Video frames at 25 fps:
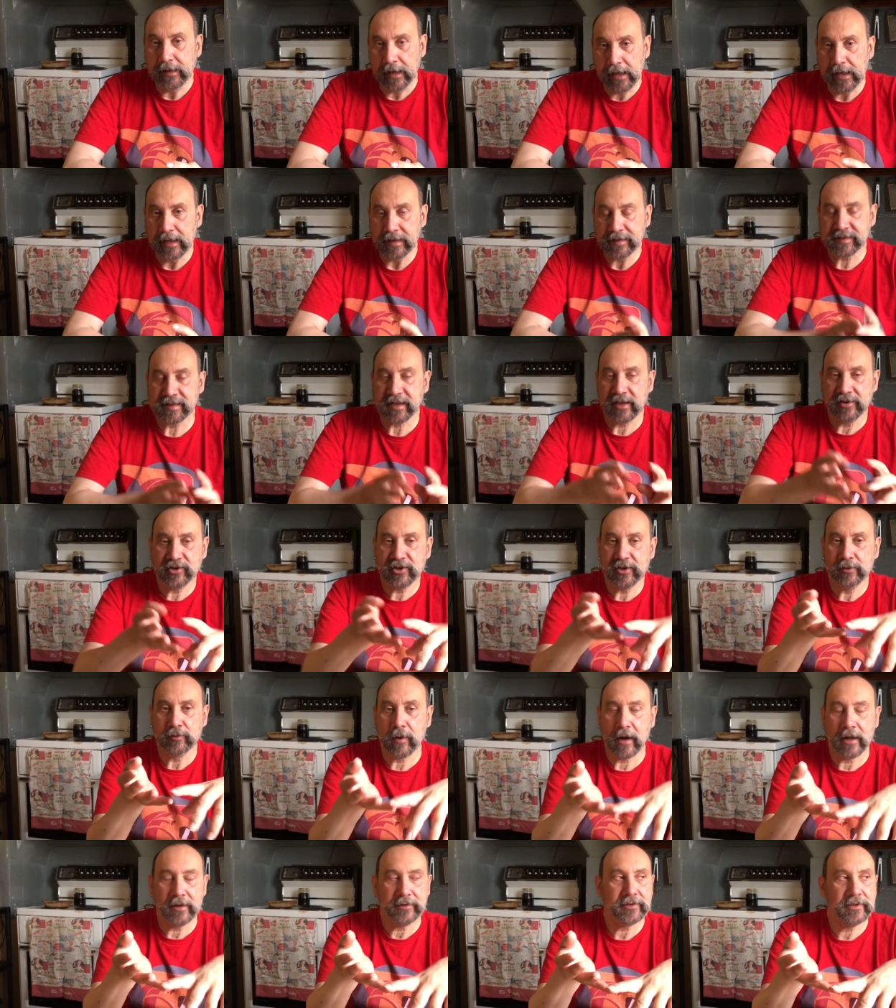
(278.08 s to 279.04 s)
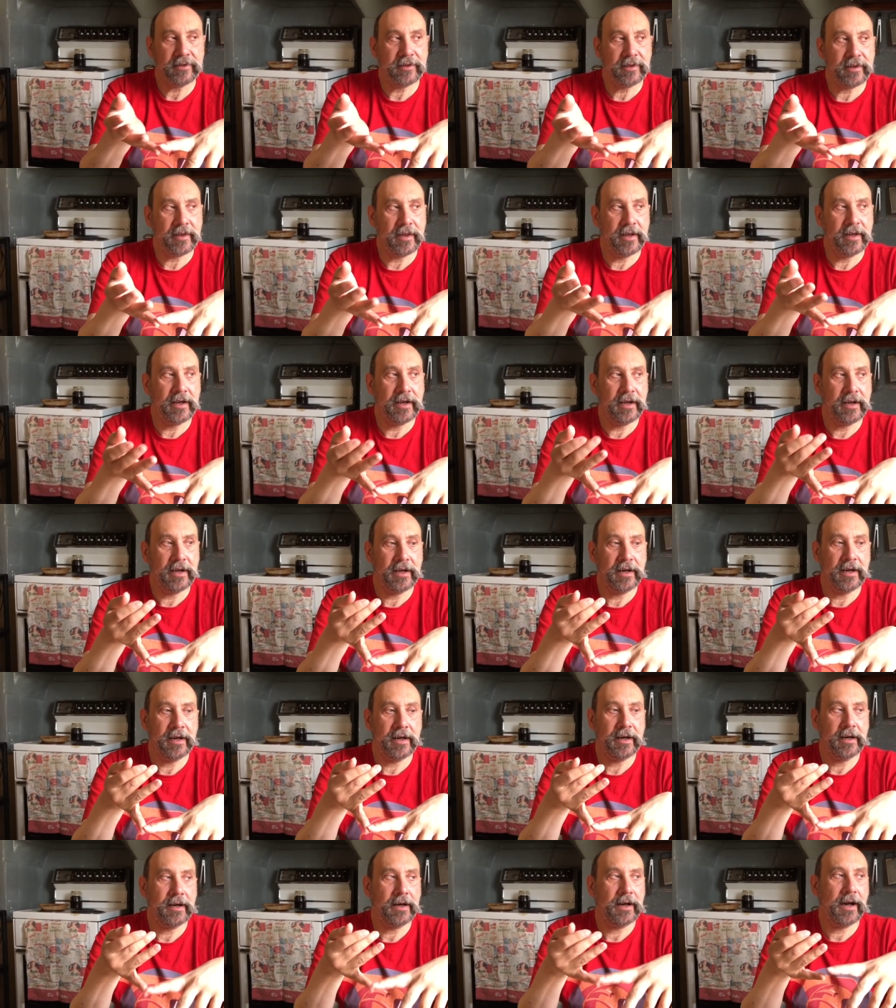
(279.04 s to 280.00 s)
Yeah, so she won
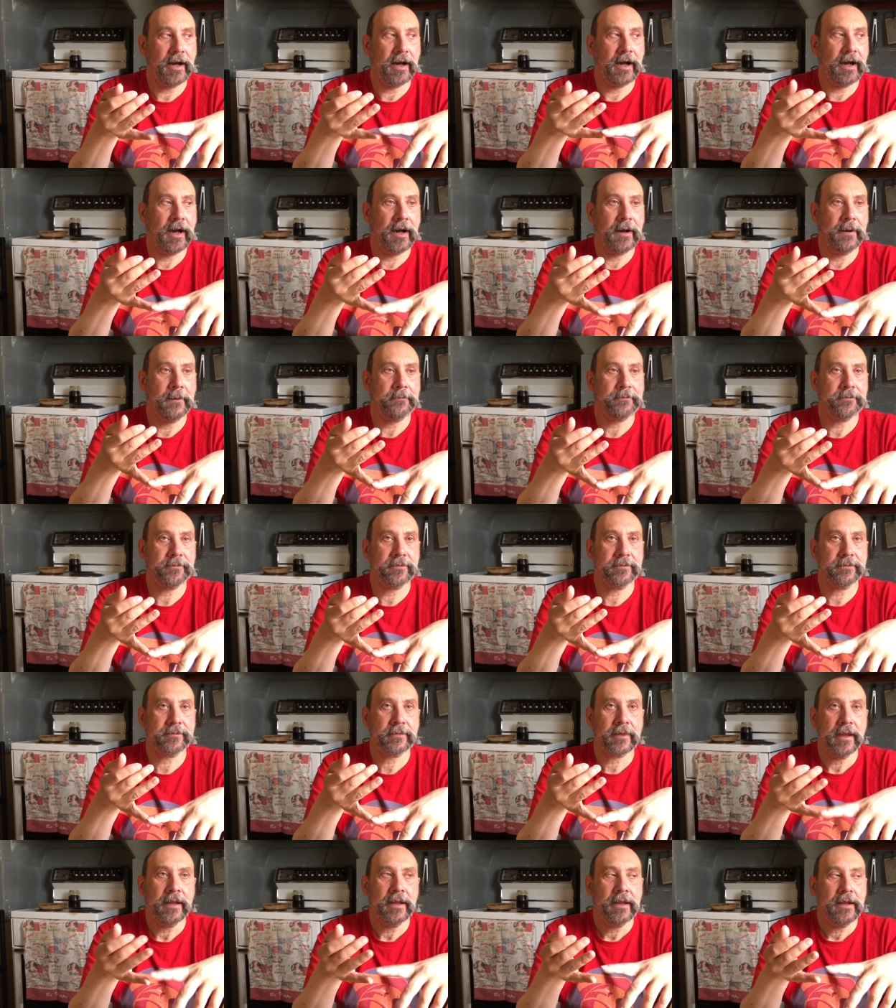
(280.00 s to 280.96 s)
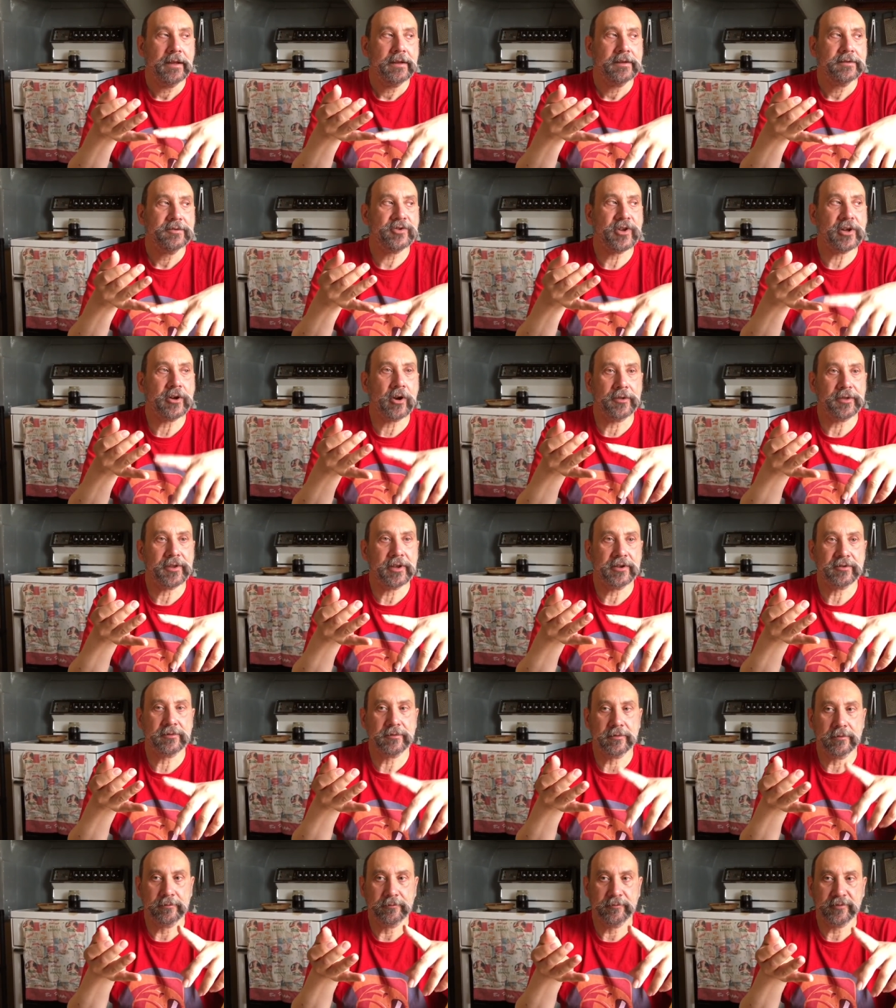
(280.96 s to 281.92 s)
the, she got the
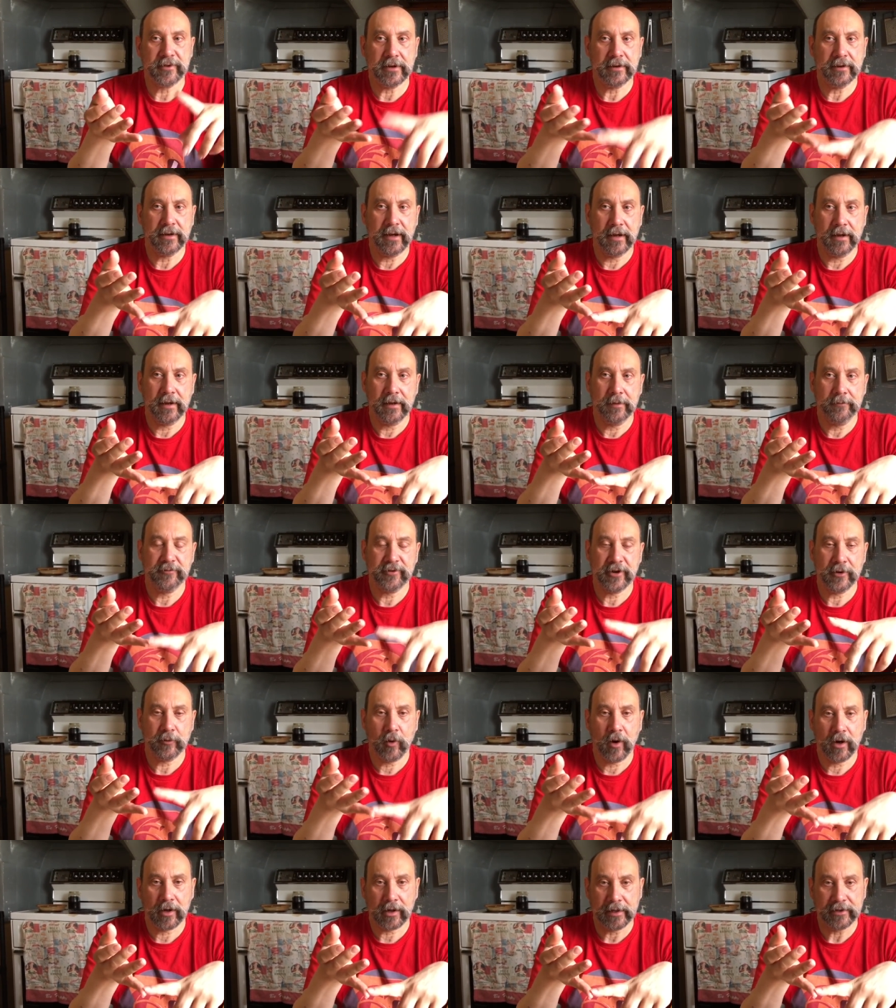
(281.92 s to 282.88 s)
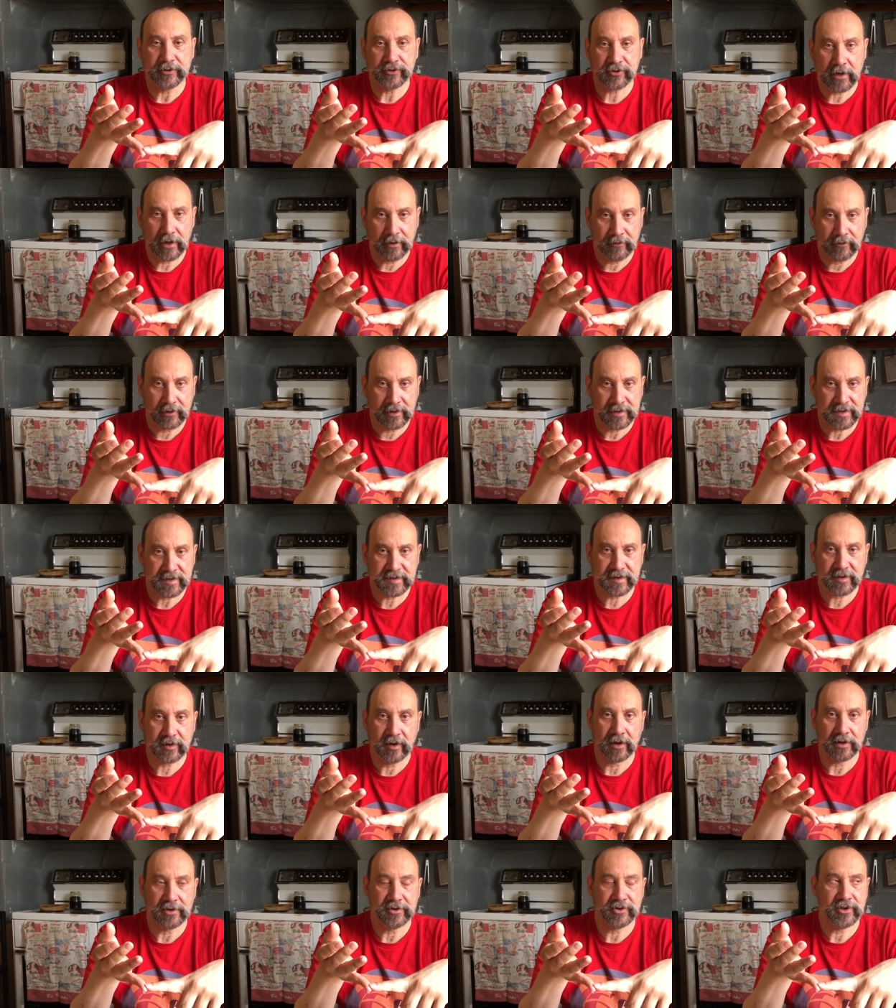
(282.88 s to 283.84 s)
Brett Whiteley Traveller
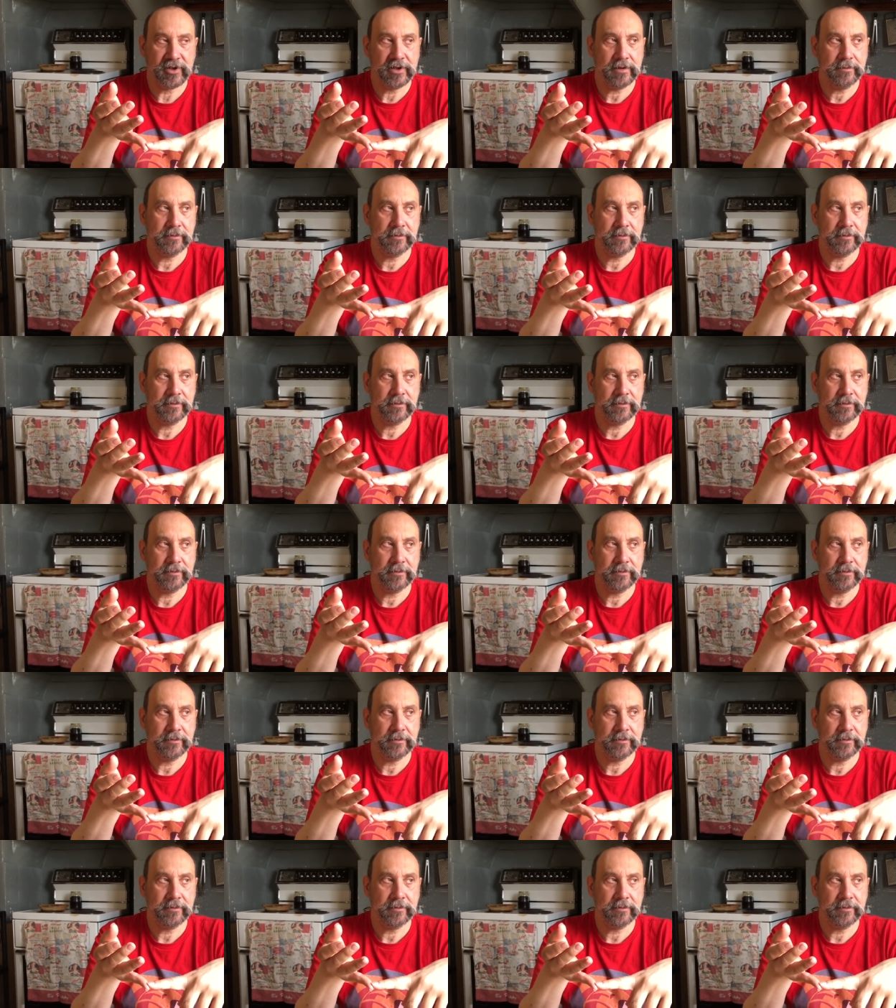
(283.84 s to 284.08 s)
Scholarship.